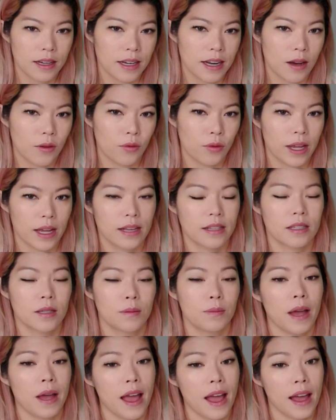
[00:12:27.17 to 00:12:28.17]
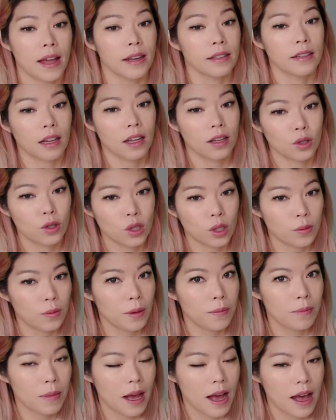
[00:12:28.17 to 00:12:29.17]
Now we expand. Do you
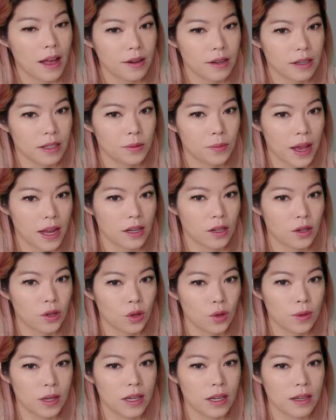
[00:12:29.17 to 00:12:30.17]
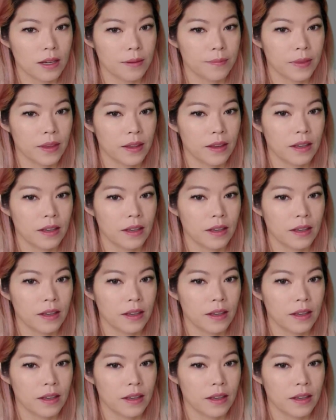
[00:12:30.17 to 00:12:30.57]
remember how to expand cubic?